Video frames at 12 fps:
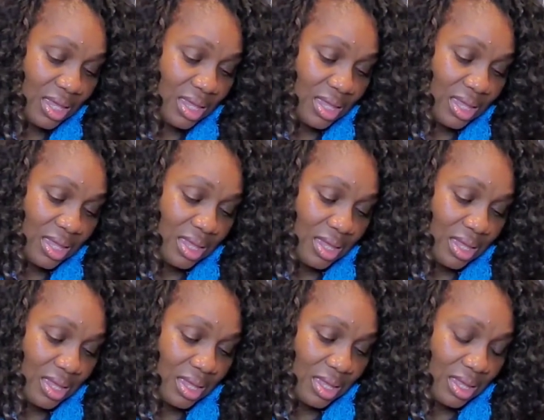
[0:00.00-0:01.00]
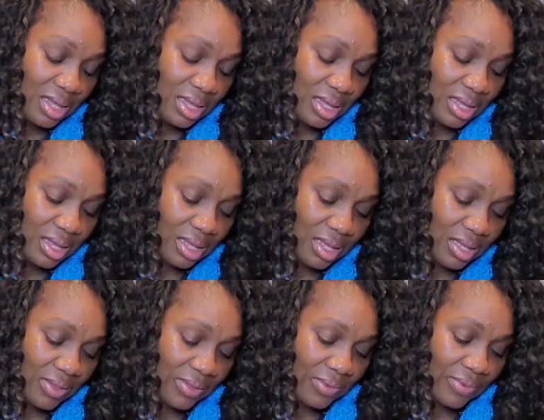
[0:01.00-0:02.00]

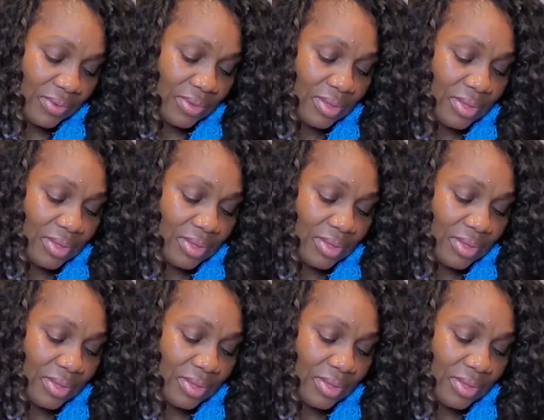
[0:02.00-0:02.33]
[no speech]